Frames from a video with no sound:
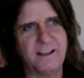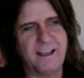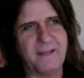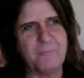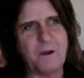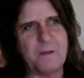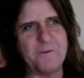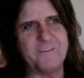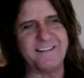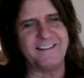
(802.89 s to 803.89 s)
And when
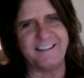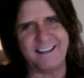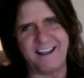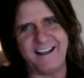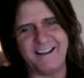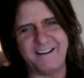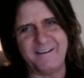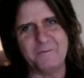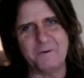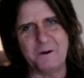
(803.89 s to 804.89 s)
we did the gig,
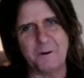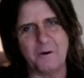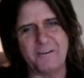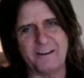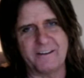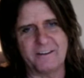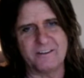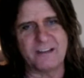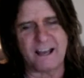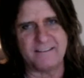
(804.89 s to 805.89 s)
we already
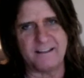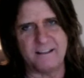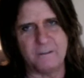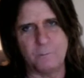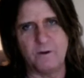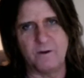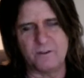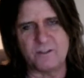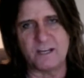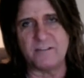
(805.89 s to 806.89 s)
decided that we're going
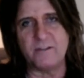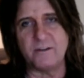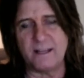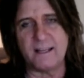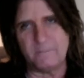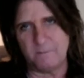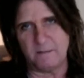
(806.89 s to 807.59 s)
to change the name